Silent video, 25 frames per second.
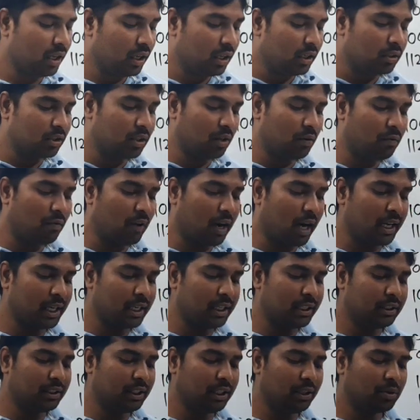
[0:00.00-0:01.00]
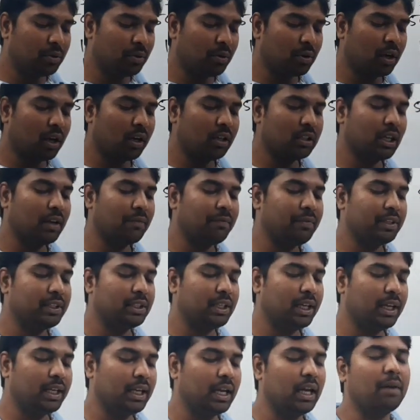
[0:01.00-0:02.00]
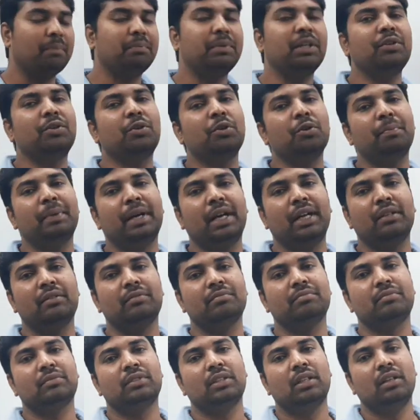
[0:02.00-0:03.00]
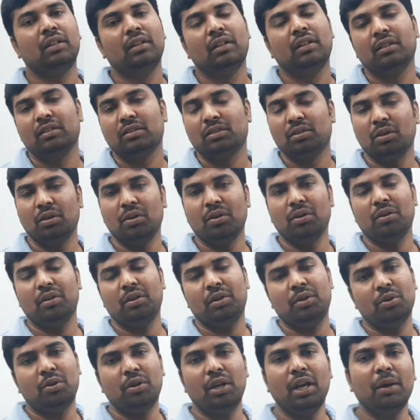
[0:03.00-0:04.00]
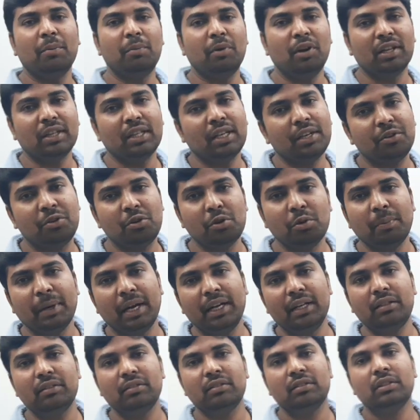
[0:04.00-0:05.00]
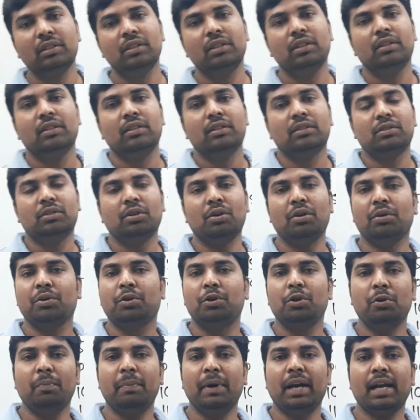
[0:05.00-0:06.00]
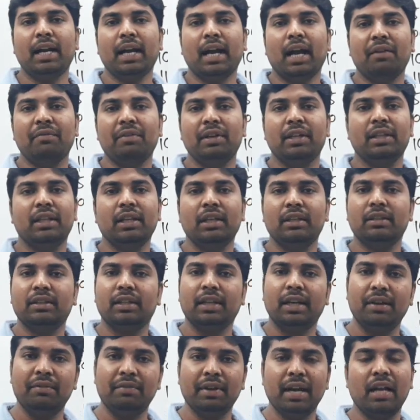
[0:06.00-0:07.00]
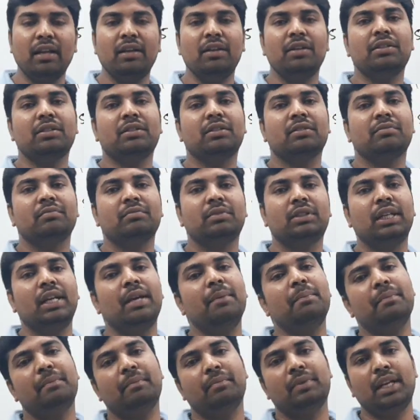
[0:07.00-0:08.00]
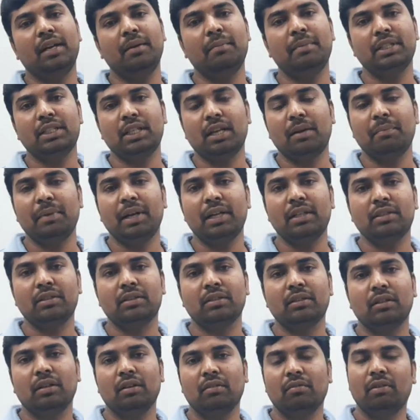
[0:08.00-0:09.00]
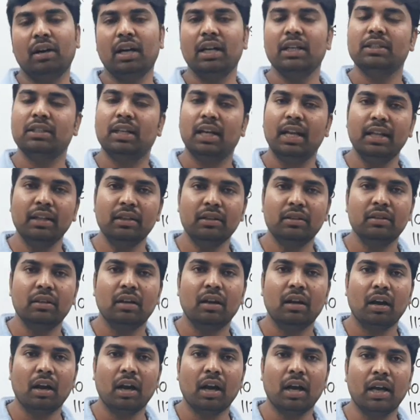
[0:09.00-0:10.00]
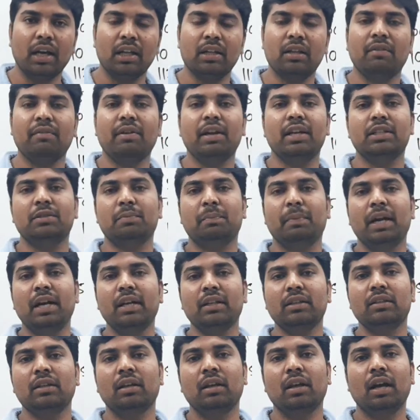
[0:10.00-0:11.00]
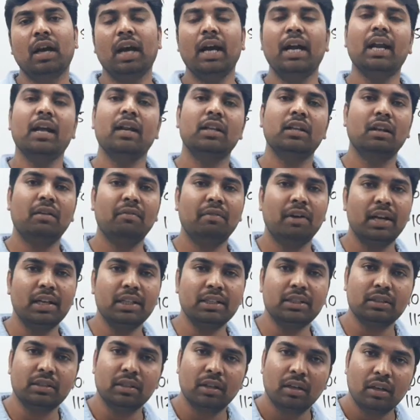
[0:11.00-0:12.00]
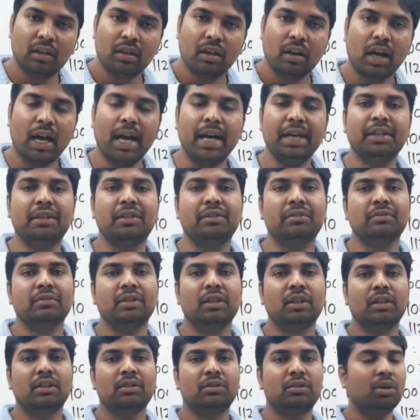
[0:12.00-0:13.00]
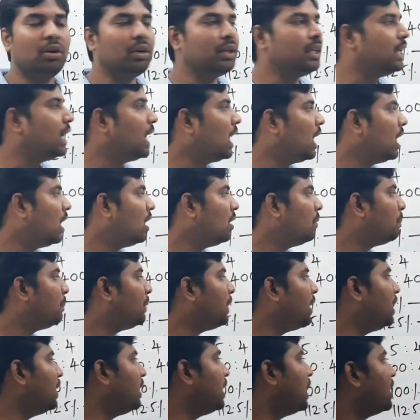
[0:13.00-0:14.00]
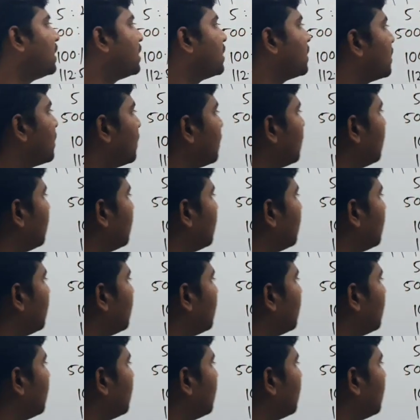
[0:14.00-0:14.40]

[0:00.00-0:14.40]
So what is the total surface area of the cuboid? So you know about the cuboid. So cuboid having the three values, three measurements. One is length, another one is breadth and another one is height. So LBH.